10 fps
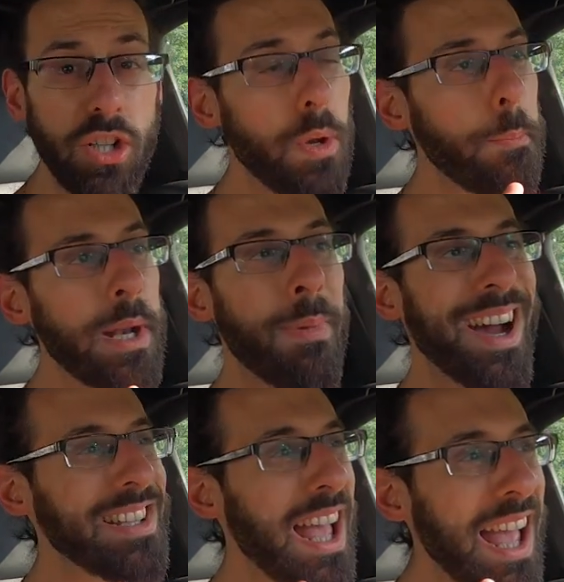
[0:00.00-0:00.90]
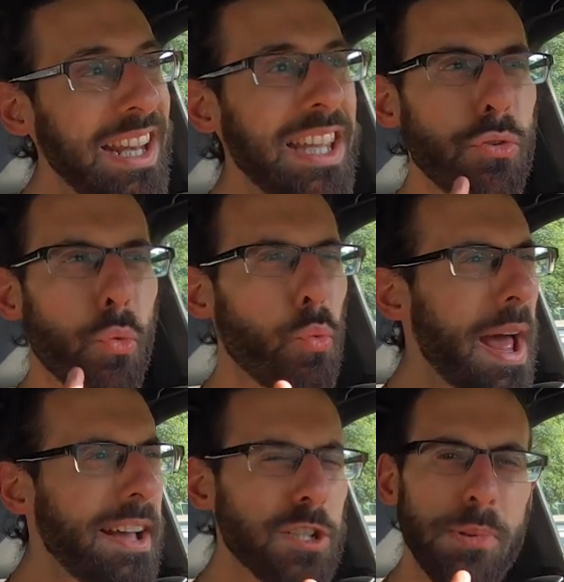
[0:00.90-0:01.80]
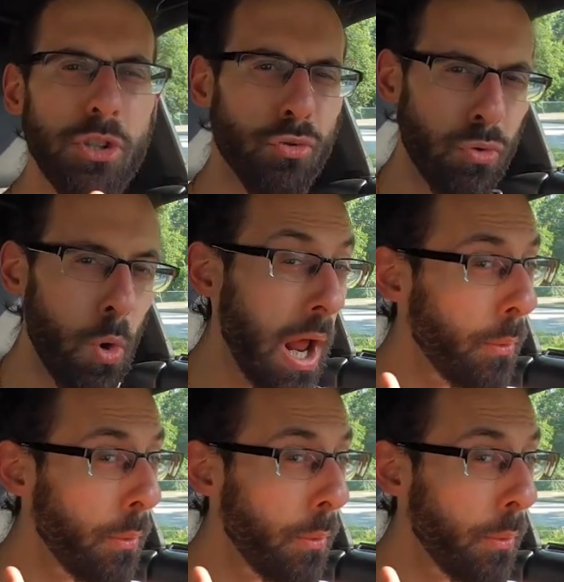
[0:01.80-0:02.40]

It should minimize any rasp and drone,